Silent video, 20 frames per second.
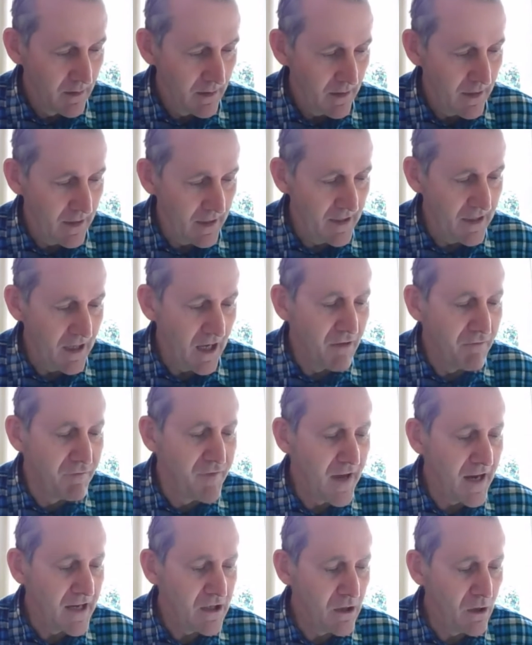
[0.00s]
and a
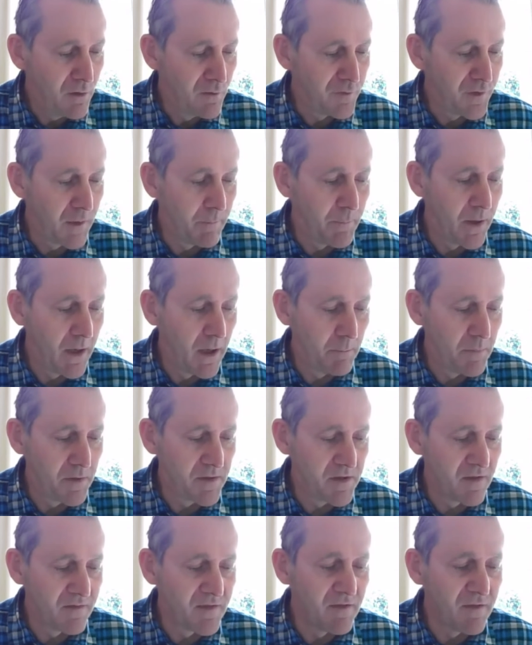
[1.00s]
venue for the
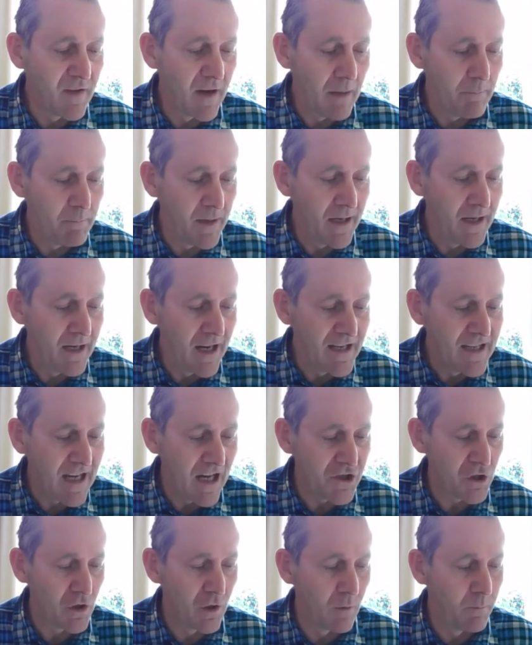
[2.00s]
purpose of developing a
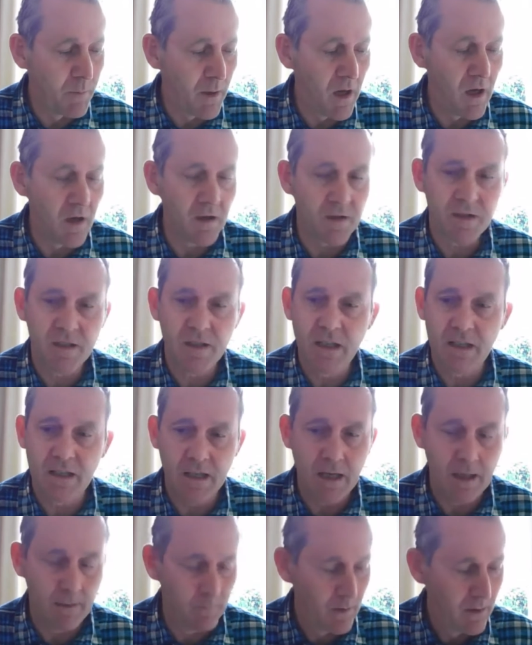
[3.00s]
national park
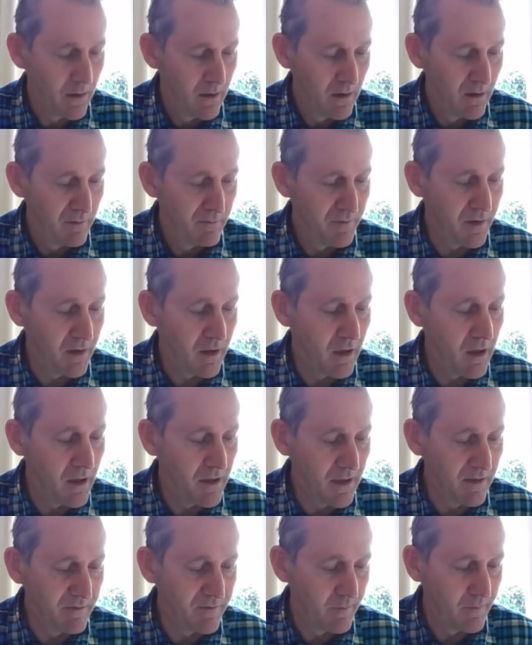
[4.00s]
city for
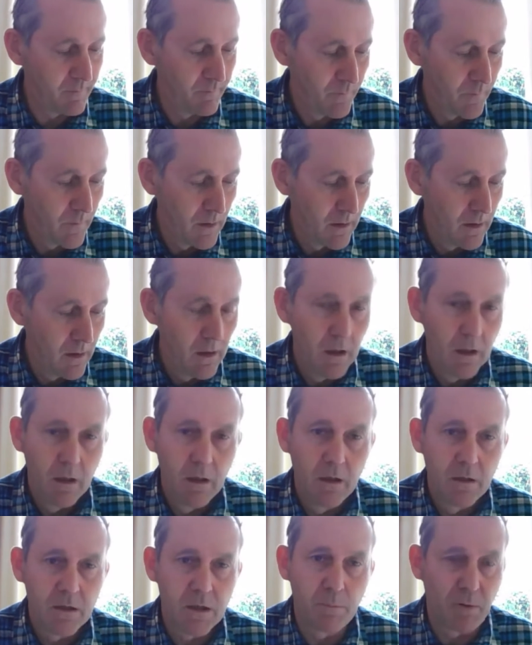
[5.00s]
Cardiff,
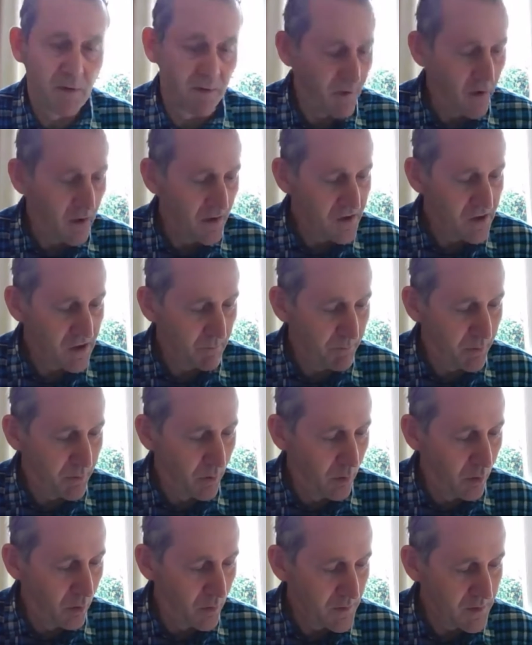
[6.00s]
to provide
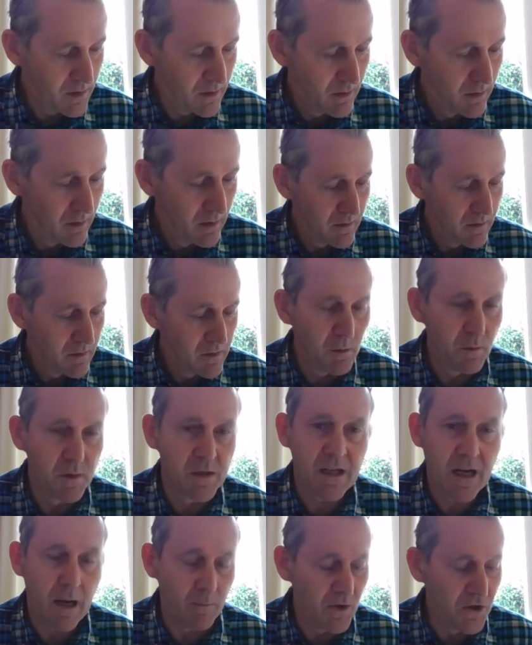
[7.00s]
support to
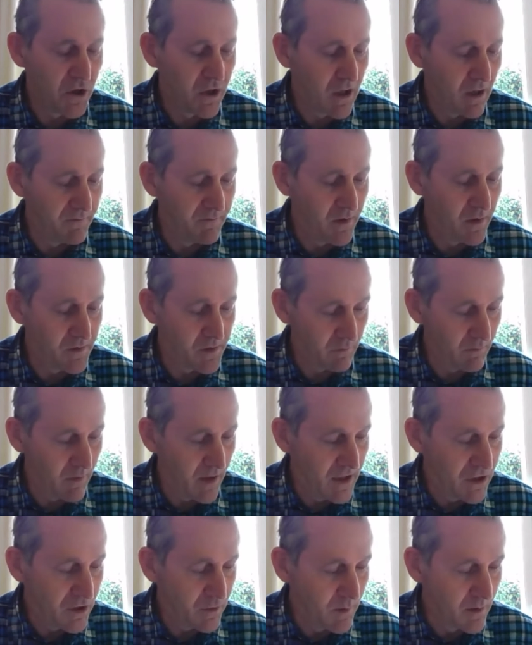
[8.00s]
establish governance
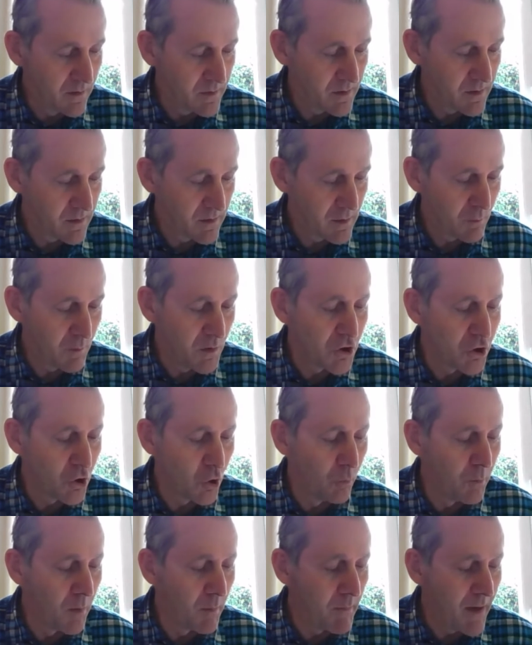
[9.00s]
arrangements to
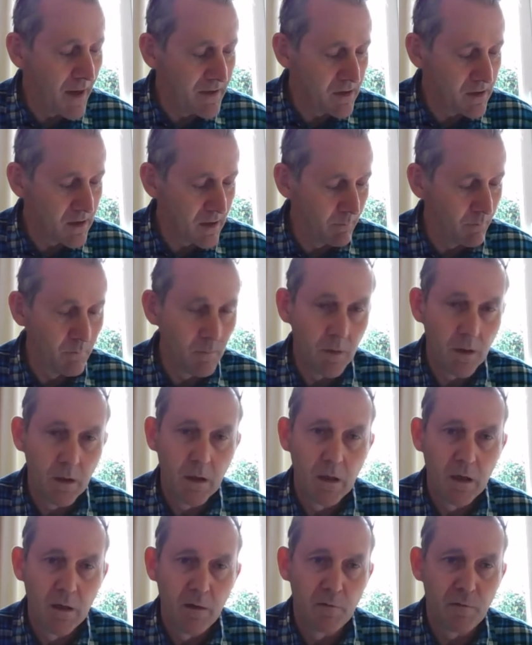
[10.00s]
ensure momentum
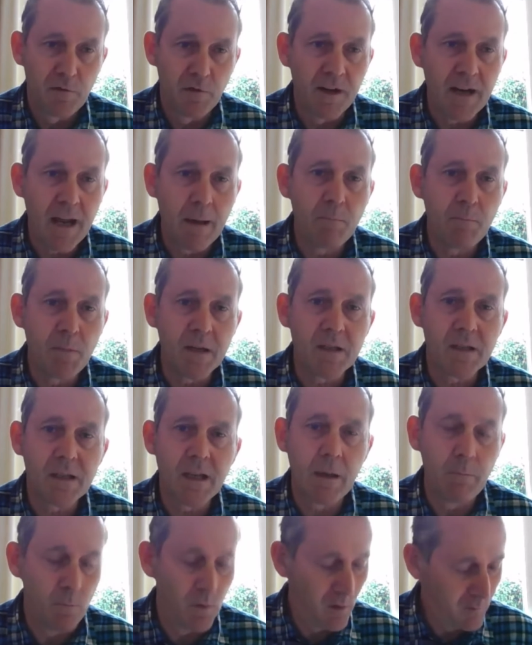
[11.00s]
for an
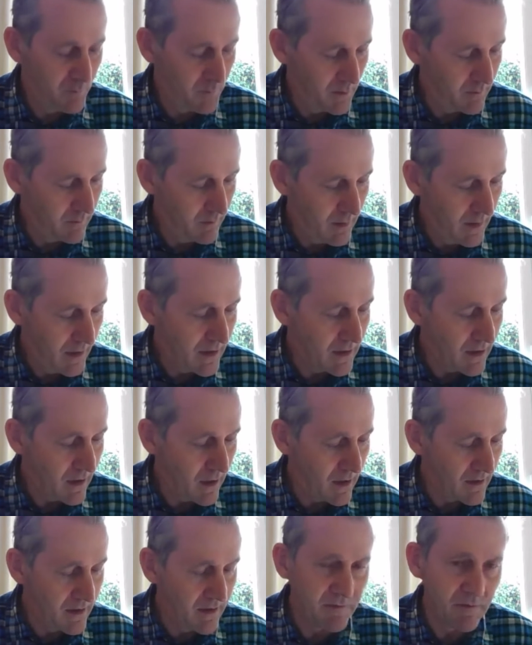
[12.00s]
NPC movement in
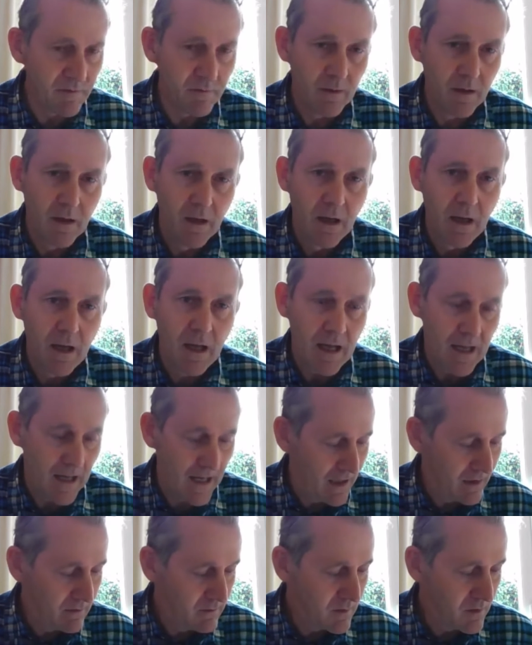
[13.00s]
Cardiff,
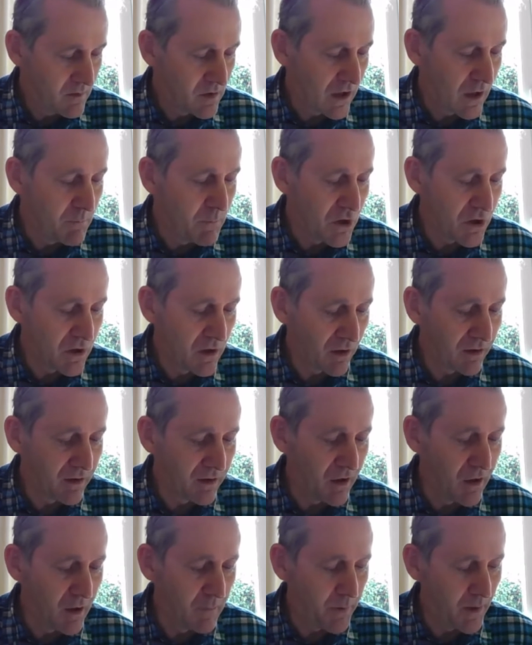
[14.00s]
and to commission a
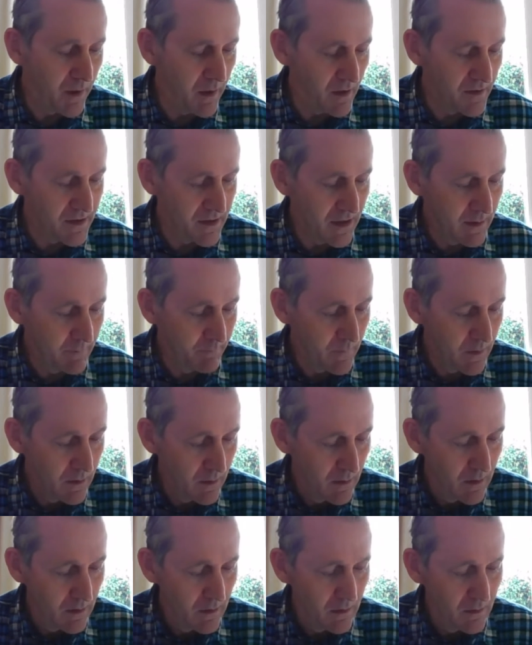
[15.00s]
third party
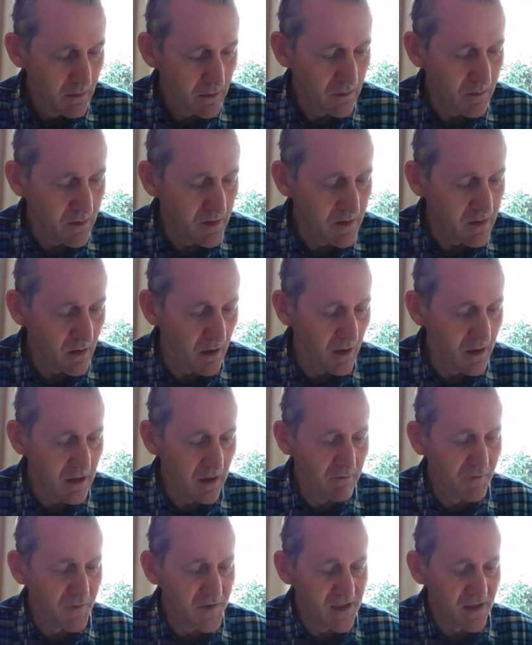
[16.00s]
to design
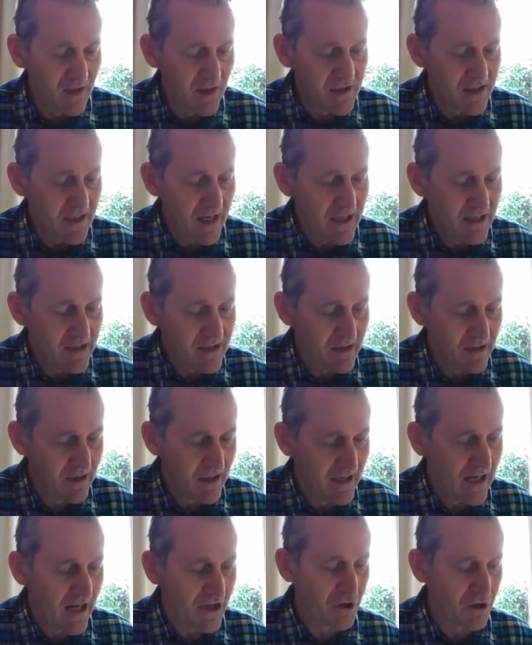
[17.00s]
and facilitate
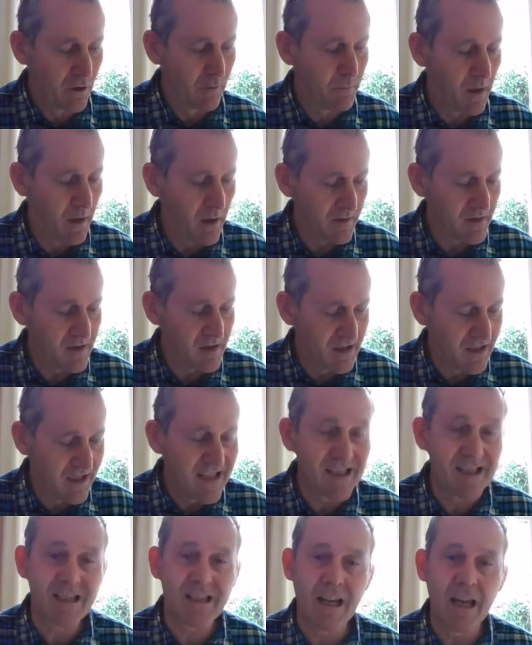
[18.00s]
a national park city
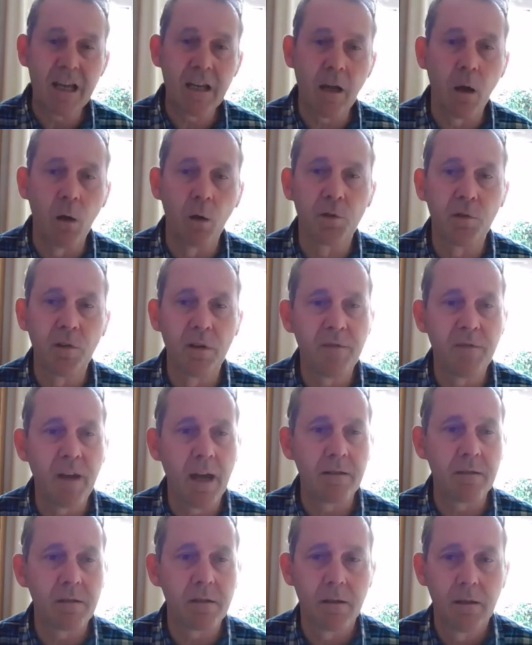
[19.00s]
stakeholder
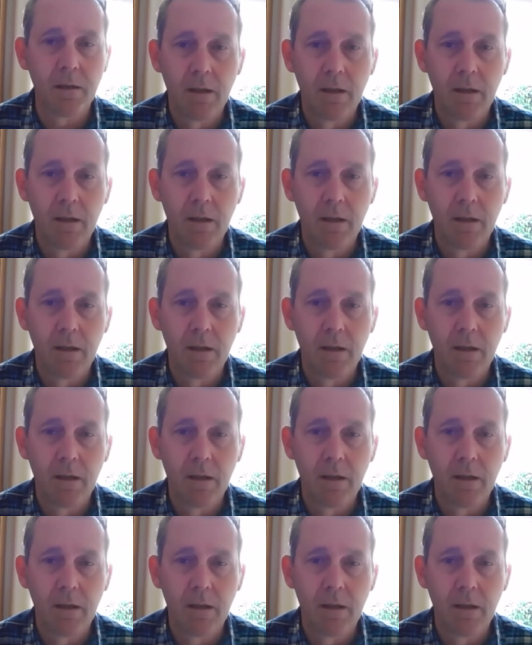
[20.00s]
event